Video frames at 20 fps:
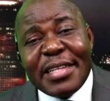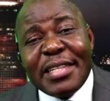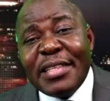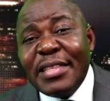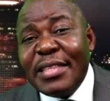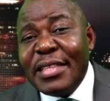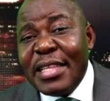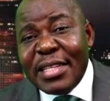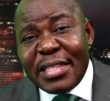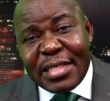
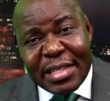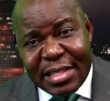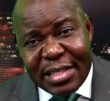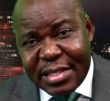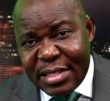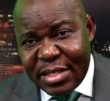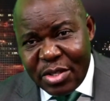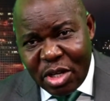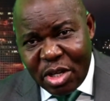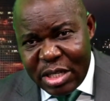This
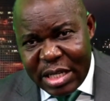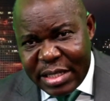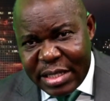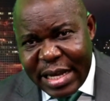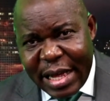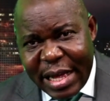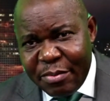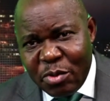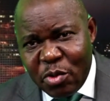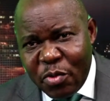is not the
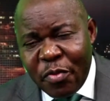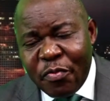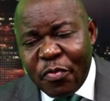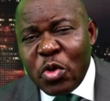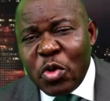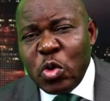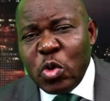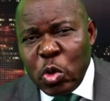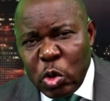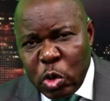time for
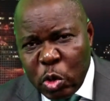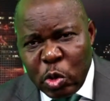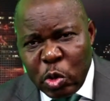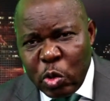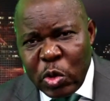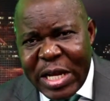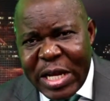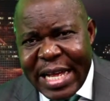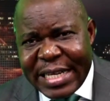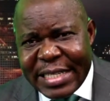you to do
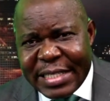that.